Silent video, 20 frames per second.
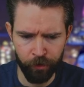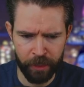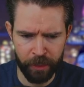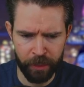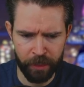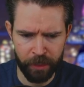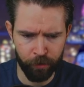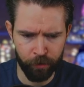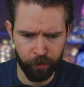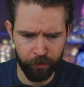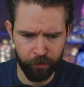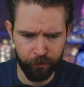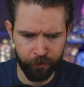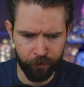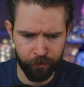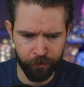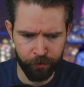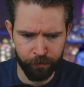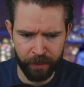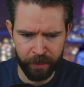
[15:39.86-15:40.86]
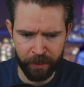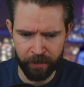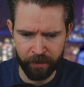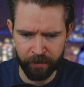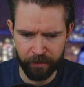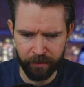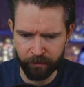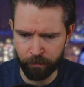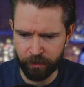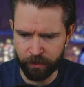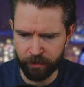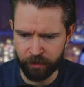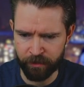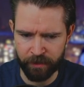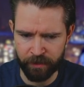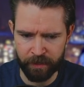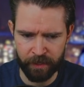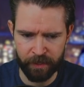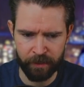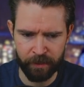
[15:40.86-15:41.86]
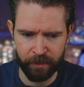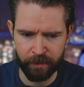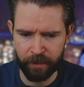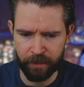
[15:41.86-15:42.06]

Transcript: the blue fusion parts, which is there.